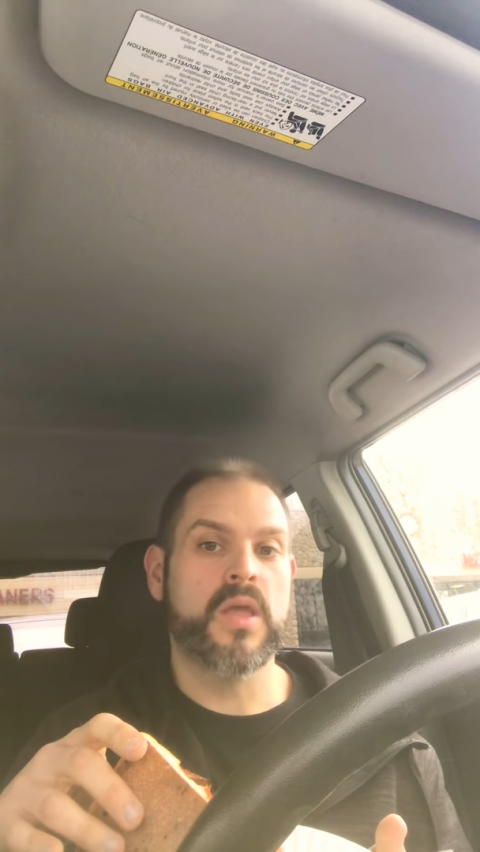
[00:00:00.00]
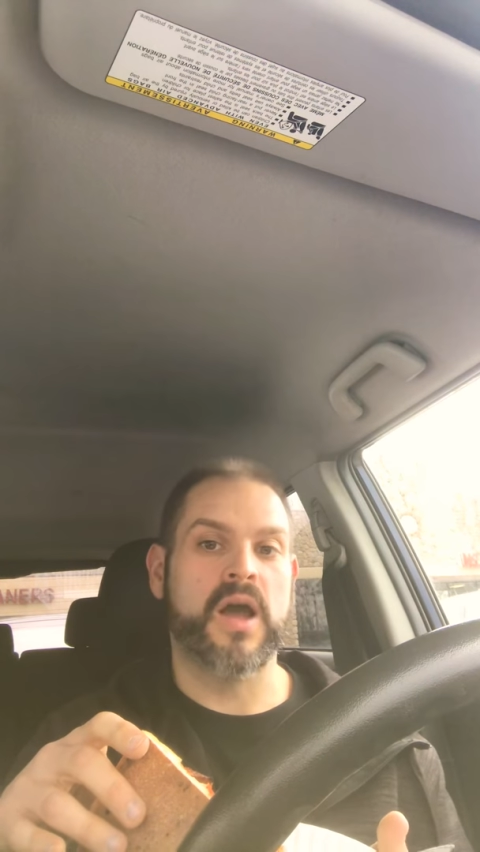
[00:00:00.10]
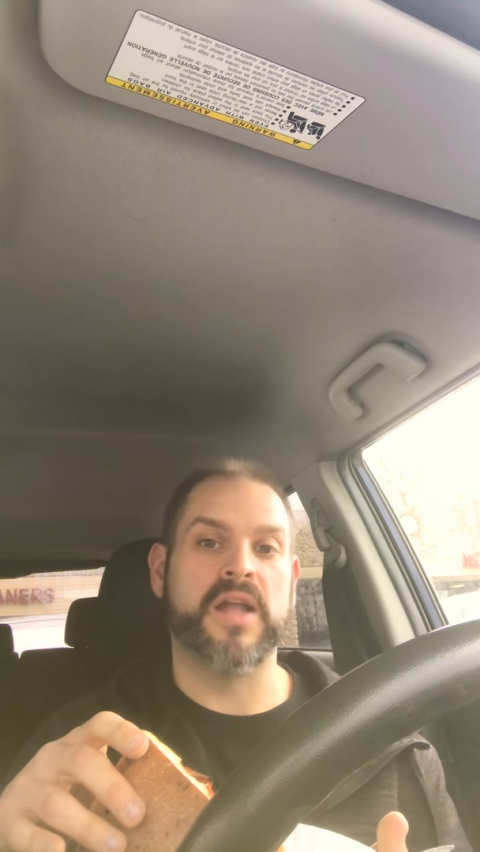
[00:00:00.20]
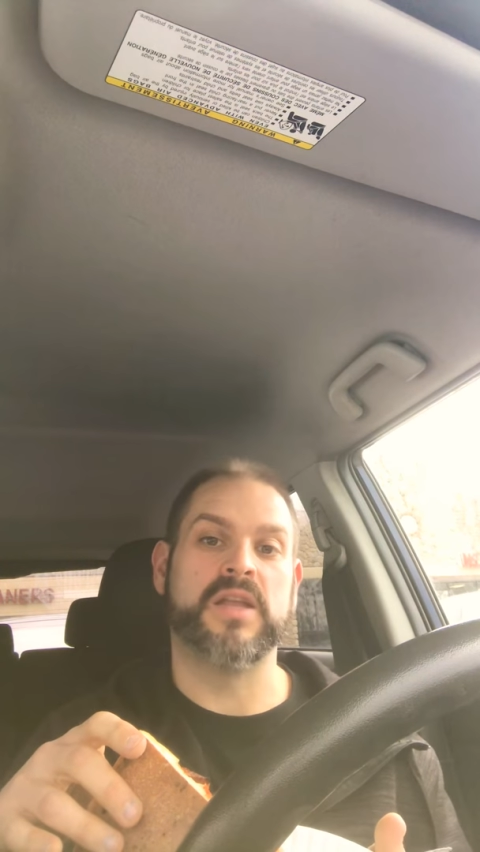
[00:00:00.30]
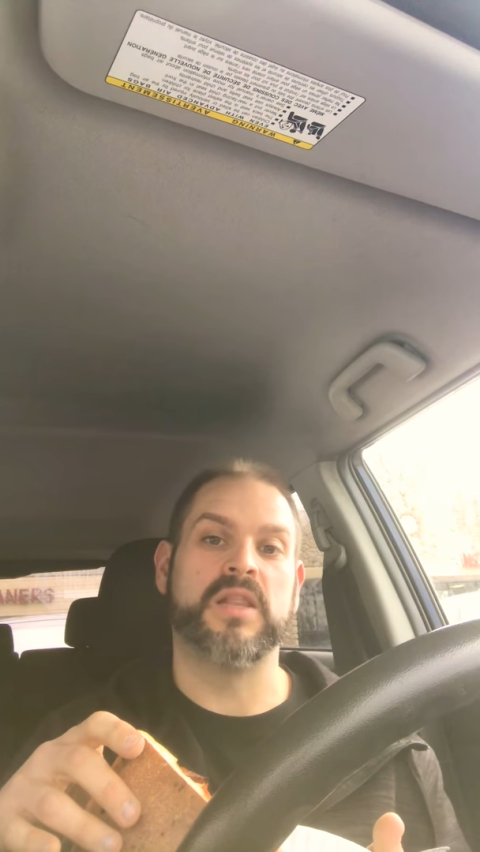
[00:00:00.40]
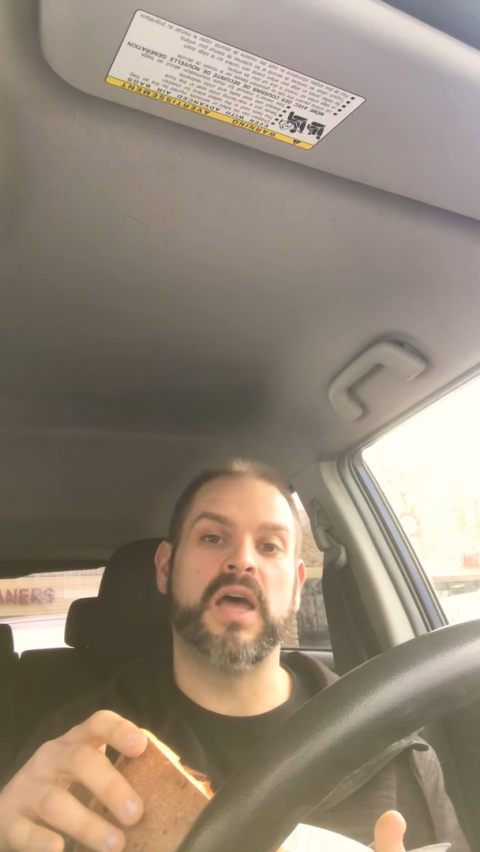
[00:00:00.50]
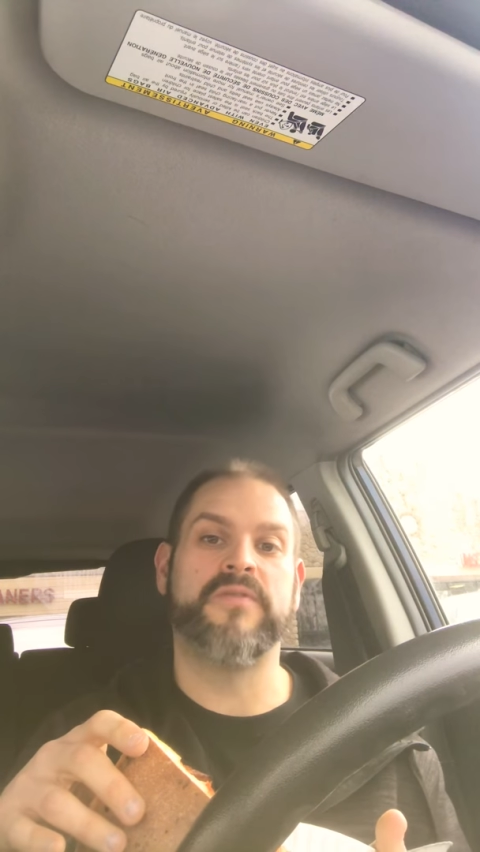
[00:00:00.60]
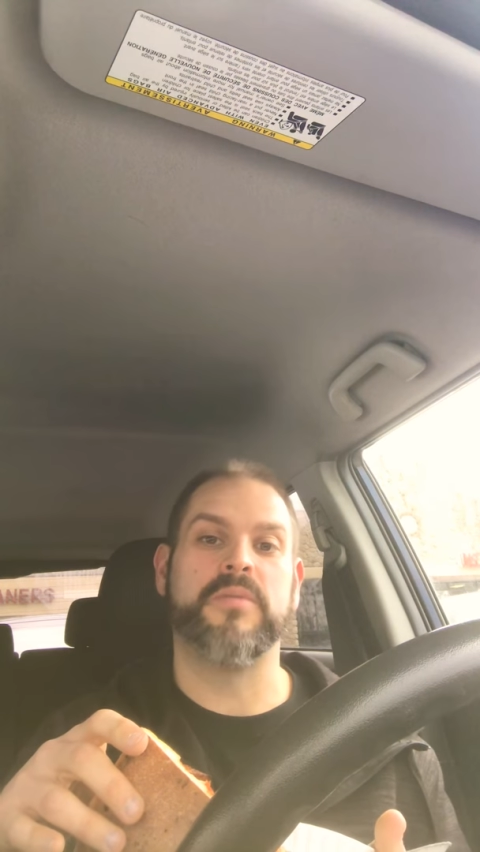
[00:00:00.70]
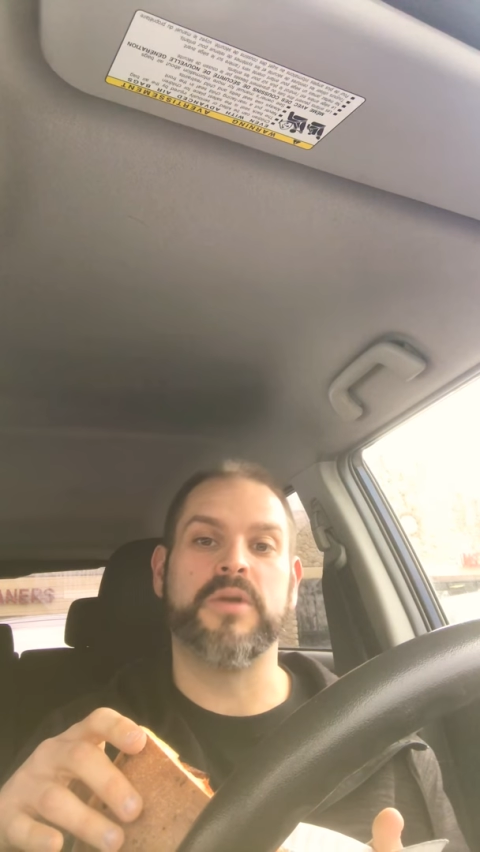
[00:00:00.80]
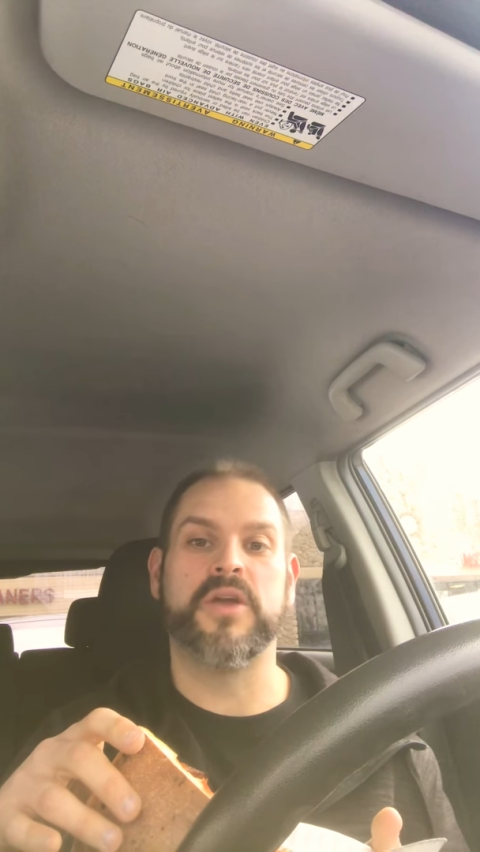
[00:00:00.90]
Guy to the
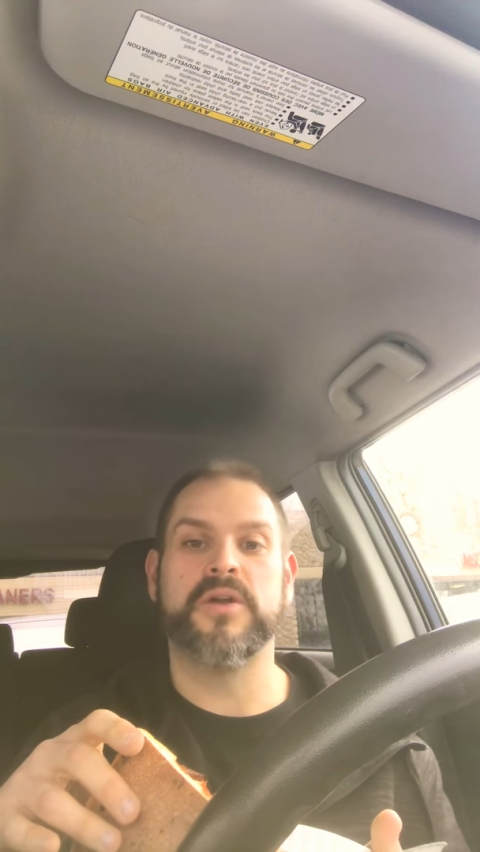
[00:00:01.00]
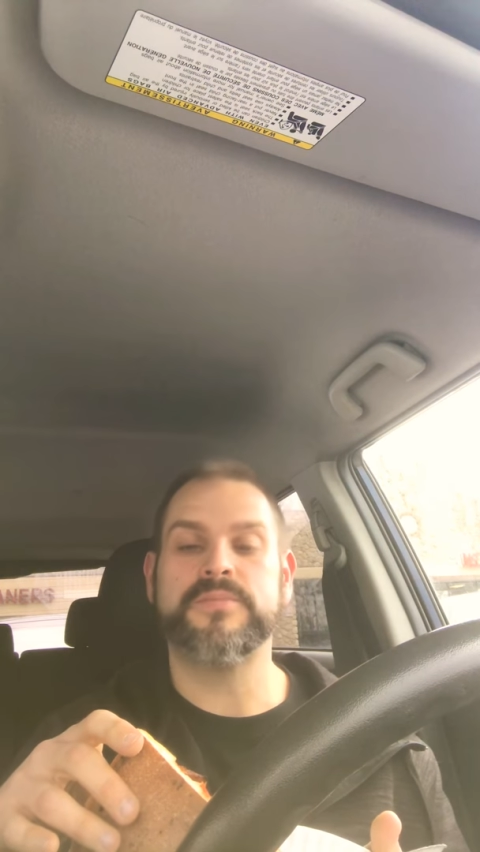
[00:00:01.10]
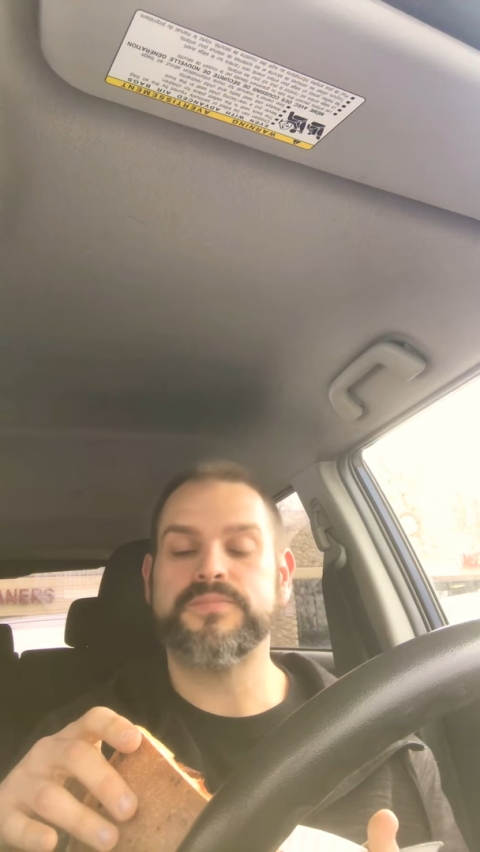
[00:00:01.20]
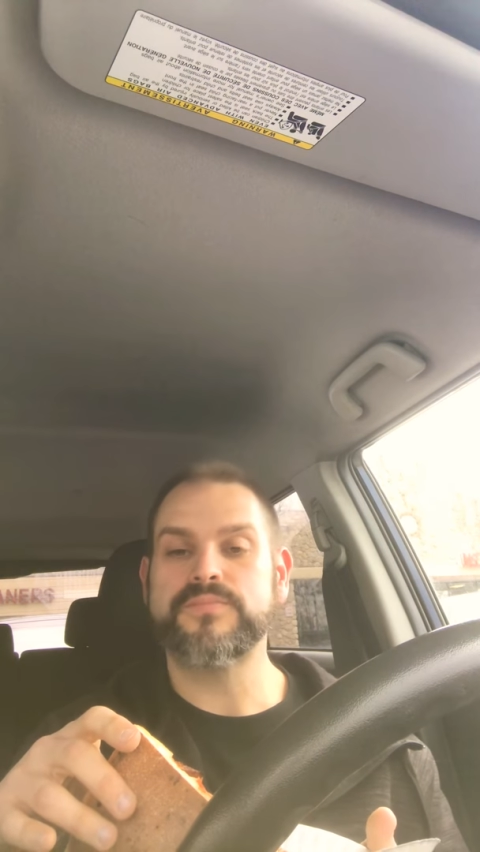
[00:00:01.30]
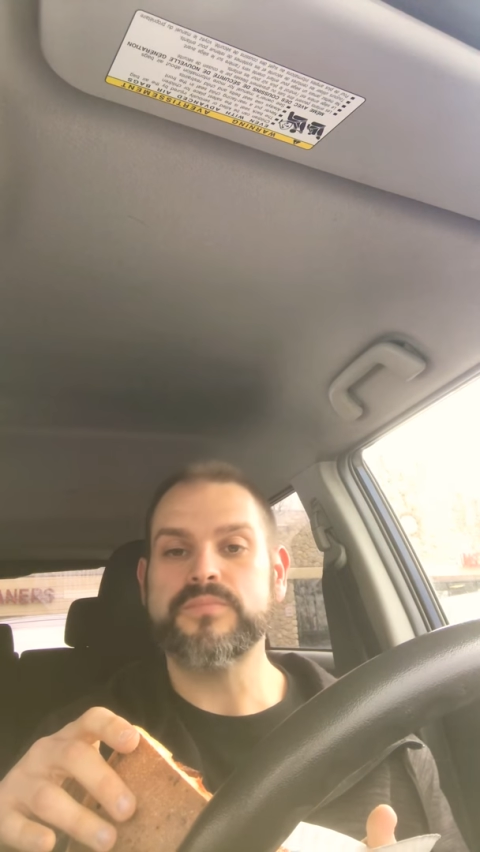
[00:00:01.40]
left of me here.